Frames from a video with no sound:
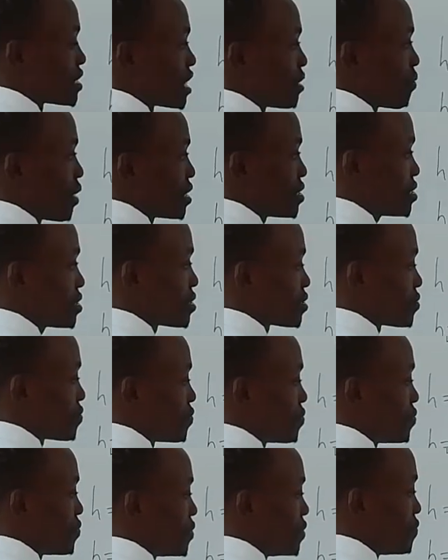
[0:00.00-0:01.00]
same
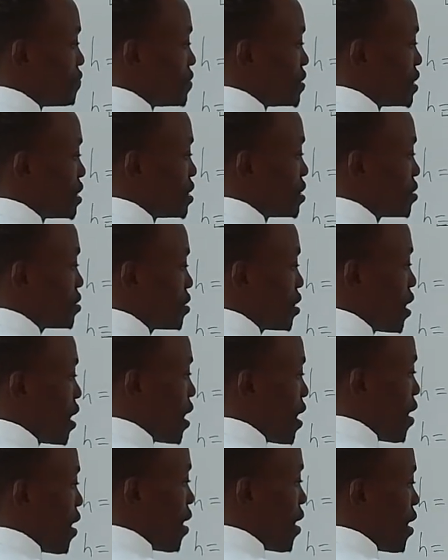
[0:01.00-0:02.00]
as 15
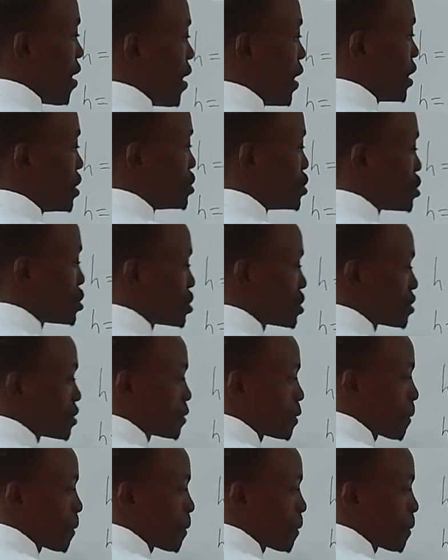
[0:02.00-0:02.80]
H.